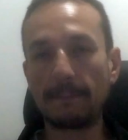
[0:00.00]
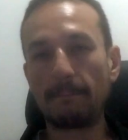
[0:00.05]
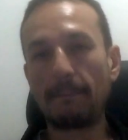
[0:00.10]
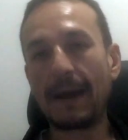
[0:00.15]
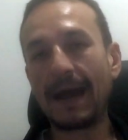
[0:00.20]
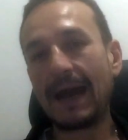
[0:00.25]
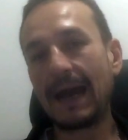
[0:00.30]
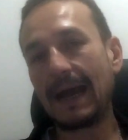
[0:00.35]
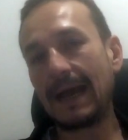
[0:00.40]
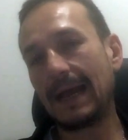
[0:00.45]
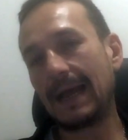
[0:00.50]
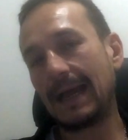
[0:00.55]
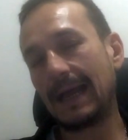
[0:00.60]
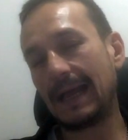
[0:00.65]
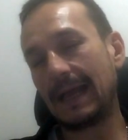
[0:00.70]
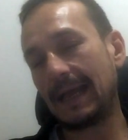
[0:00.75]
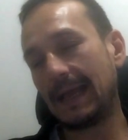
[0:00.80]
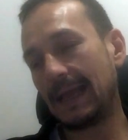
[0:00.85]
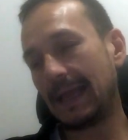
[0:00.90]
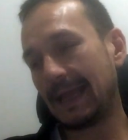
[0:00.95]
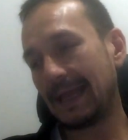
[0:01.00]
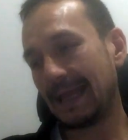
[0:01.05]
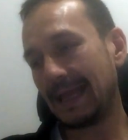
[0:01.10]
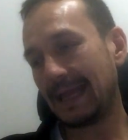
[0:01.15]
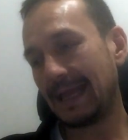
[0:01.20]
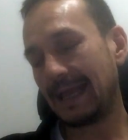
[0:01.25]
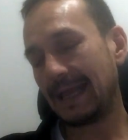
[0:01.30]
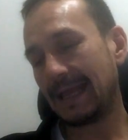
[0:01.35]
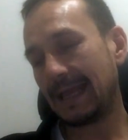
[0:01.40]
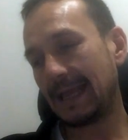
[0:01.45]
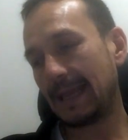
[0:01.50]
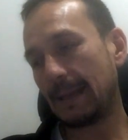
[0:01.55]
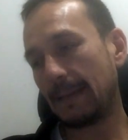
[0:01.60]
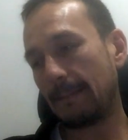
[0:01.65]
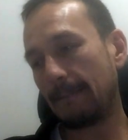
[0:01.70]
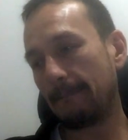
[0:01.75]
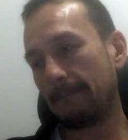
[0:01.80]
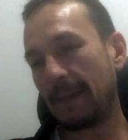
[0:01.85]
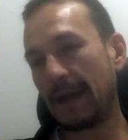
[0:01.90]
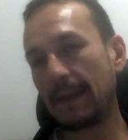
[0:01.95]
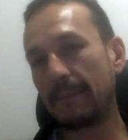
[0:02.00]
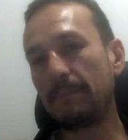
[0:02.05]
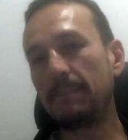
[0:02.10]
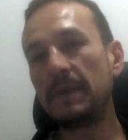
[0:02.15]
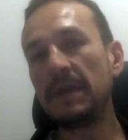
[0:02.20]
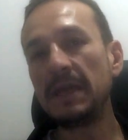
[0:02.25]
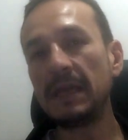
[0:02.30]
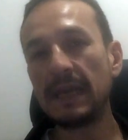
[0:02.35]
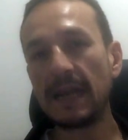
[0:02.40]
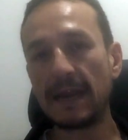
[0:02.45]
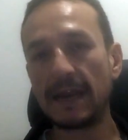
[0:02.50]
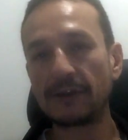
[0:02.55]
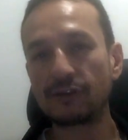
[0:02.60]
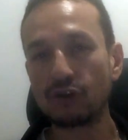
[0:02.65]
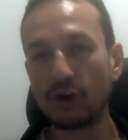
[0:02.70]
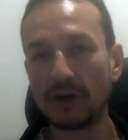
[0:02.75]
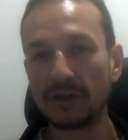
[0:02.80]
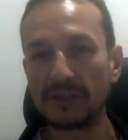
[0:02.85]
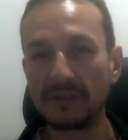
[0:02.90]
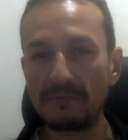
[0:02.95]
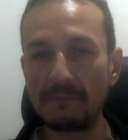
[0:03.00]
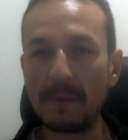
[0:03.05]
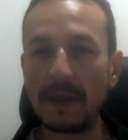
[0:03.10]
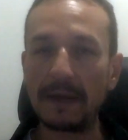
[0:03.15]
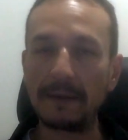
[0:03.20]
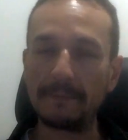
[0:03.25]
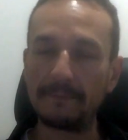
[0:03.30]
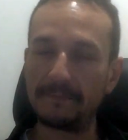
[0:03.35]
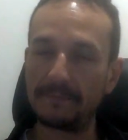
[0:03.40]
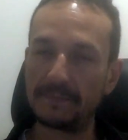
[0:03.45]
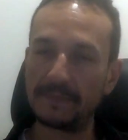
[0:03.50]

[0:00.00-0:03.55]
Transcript: by, by being an attractive man.